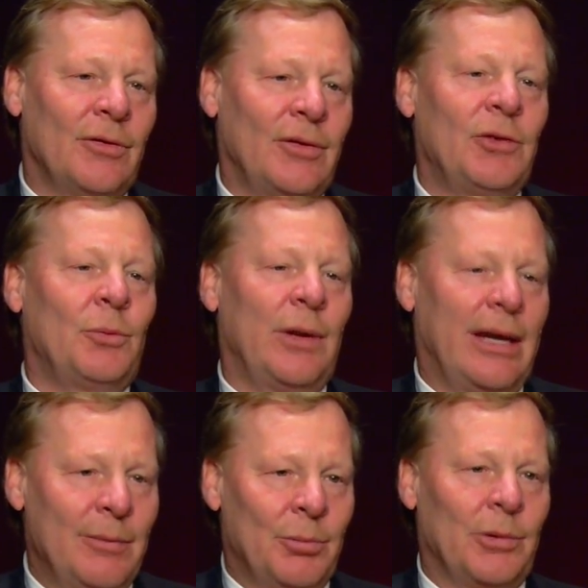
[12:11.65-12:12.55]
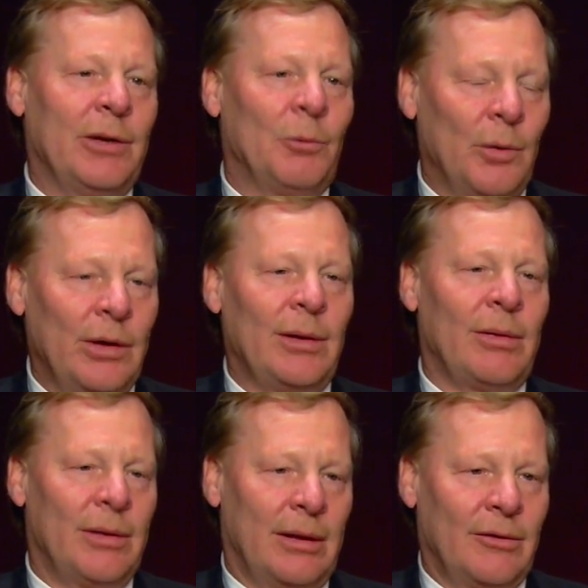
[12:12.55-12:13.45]
Is this what Ed Breen really
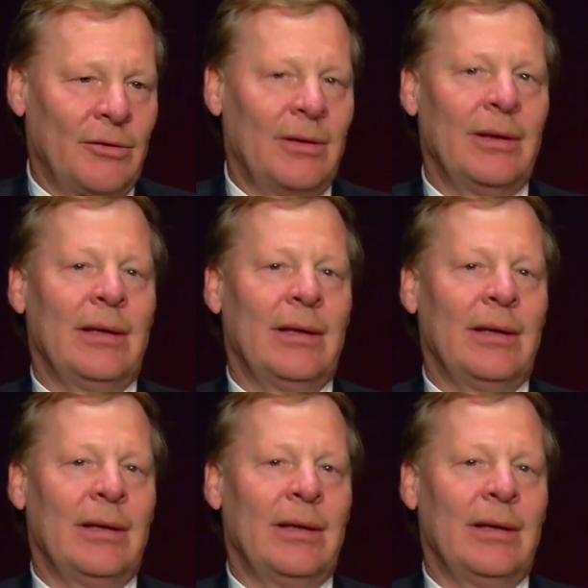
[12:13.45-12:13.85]
thinks